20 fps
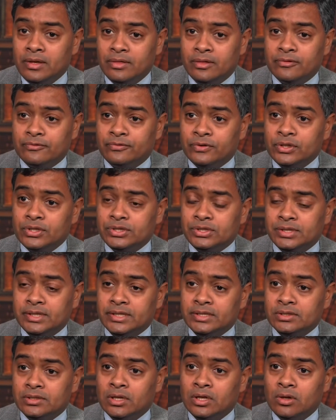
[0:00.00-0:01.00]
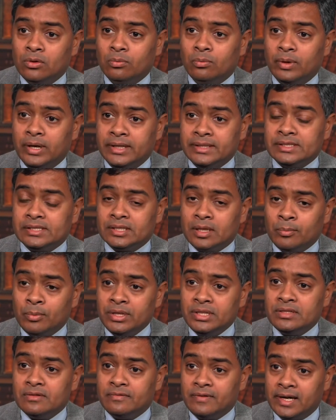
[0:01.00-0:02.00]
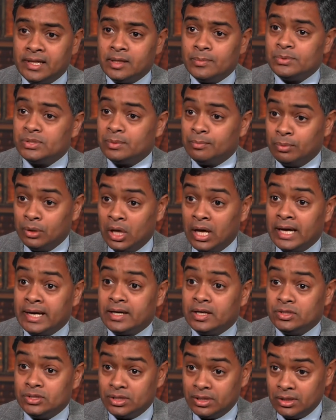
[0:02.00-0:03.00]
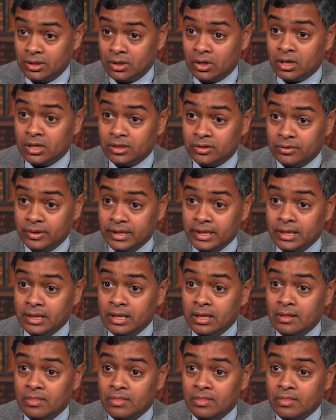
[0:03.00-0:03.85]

The first is when someone develops a blockage in an artery,